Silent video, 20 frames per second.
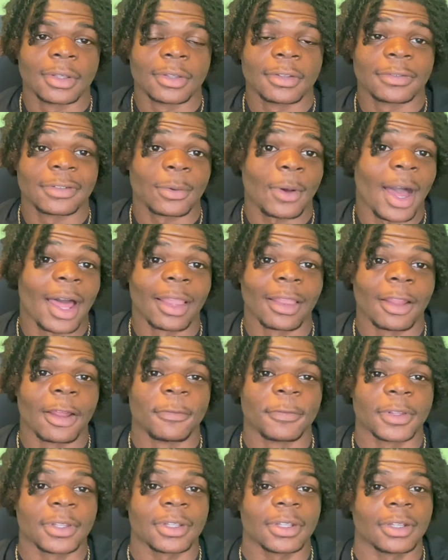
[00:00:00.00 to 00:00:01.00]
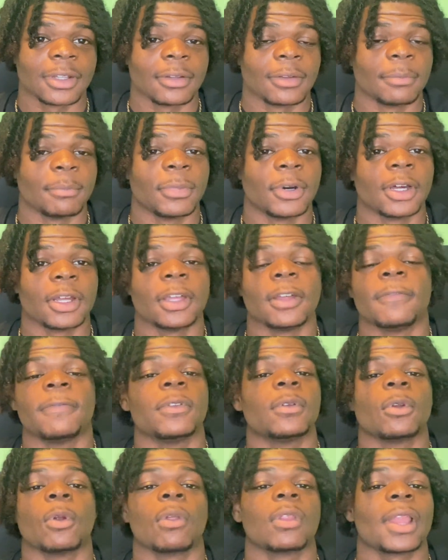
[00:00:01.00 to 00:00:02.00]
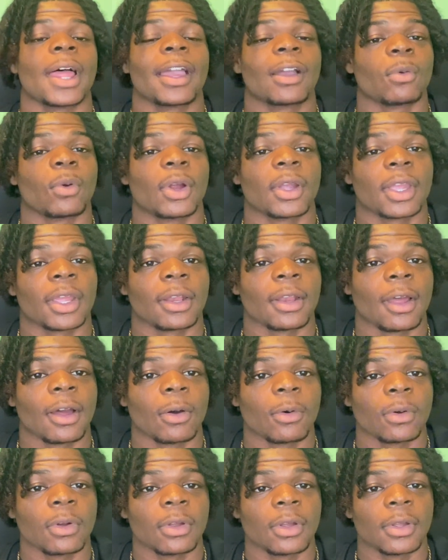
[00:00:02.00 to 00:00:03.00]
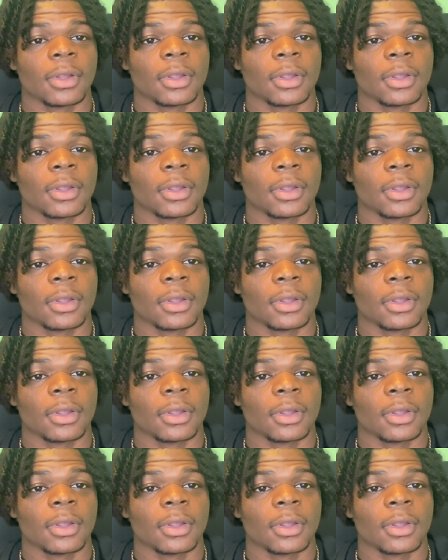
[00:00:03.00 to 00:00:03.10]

So I love it. But if you don't like working out,